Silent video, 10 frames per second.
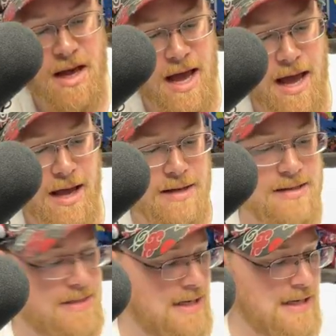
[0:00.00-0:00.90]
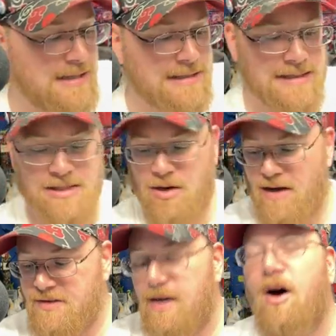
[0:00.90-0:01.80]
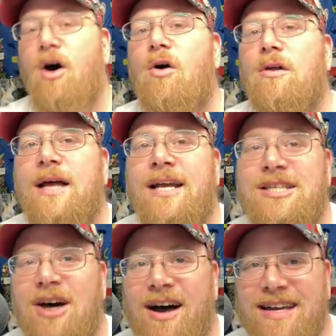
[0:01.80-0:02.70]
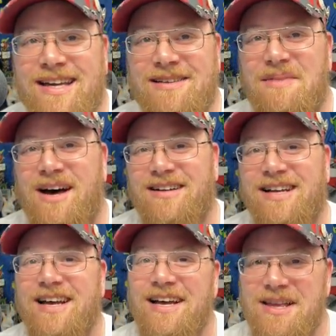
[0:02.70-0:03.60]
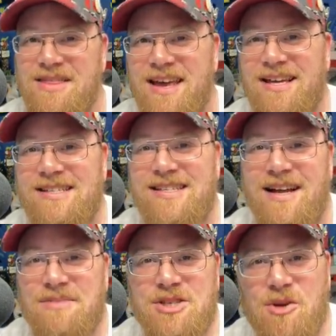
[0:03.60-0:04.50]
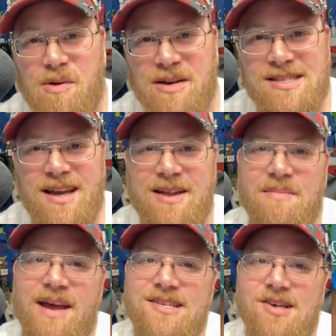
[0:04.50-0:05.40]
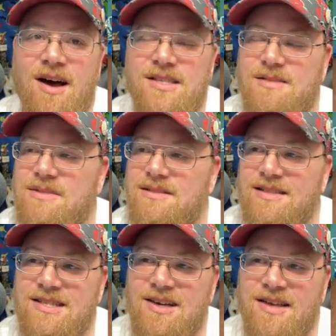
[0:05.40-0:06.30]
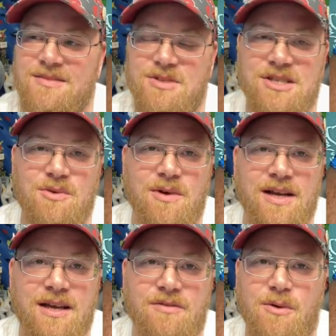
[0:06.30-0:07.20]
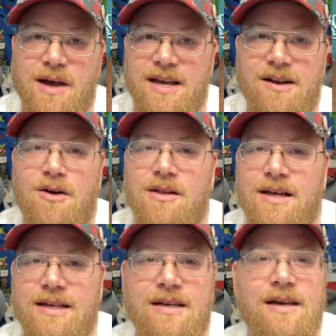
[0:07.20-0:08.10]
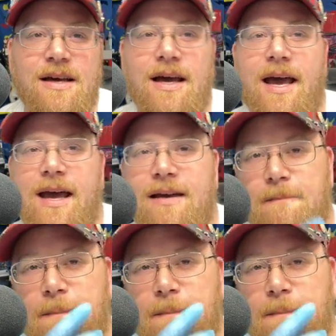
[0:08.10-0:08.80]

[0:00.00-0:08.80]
and uh, so I've done a whole lot of talking about things, and I'm super excited, man. It's awesome. It's awesome just to win a giveaway and know, like, hey,